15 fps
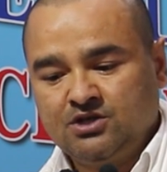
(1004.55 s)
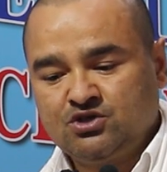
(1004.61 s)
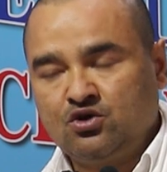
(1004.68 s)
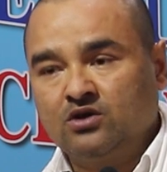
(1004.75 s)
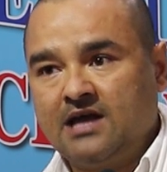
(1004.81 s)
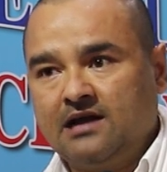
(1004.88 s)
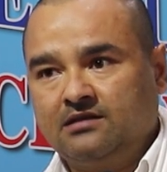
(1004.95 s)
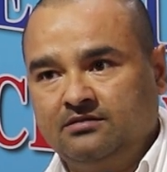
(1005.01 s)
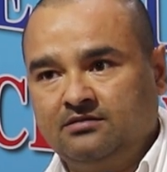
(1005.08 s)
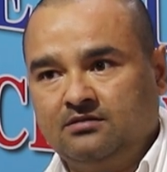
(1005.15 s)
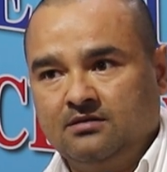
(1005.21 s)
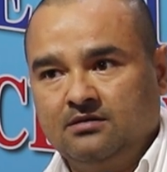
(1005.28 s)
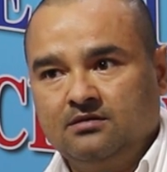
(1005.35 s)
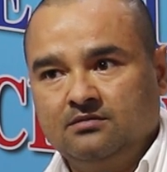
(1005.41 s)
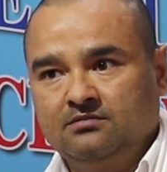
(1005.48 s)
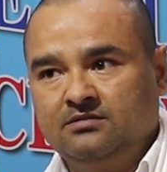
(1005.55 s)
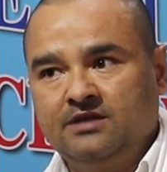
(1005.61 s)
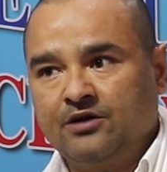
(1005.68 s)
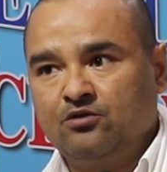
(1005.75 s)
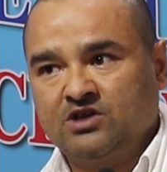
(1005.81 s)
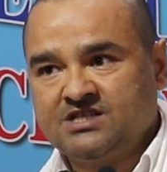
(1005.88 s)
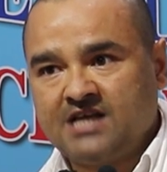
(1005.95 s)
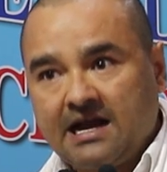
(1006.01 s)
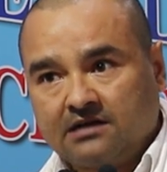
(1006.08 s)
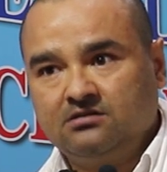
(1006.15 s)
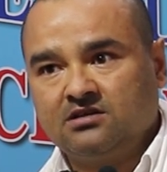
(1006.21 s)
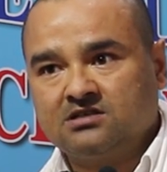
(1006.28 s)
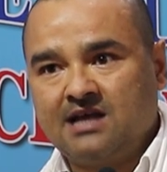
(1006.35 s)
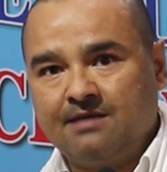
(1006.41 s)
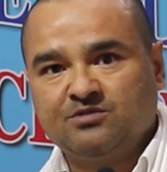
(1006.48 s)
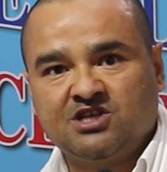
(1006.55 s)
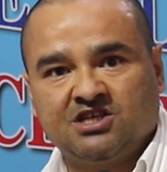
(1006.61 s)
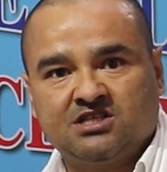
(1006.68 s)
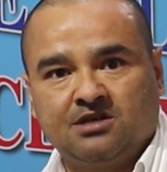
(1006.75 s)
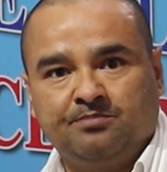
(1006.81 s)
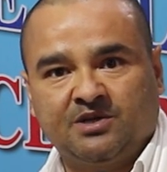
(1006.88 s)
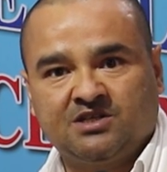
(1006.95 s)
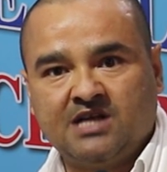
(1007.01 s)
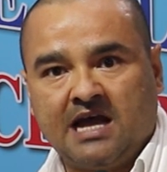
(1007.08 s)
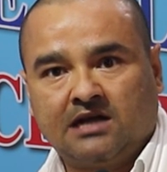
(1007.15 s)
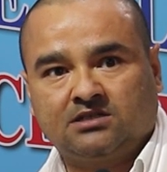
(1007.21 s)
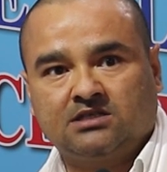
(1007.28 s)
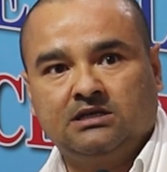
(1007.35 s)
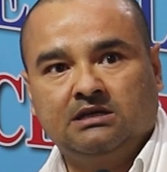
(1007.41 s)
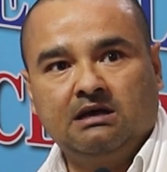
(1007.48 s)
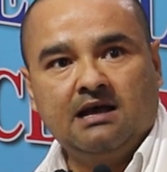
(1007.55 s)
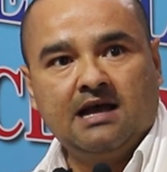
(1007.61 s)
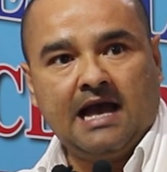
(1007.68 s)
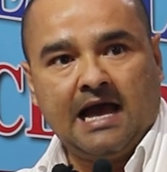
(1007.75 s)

so that they reject this MCC project.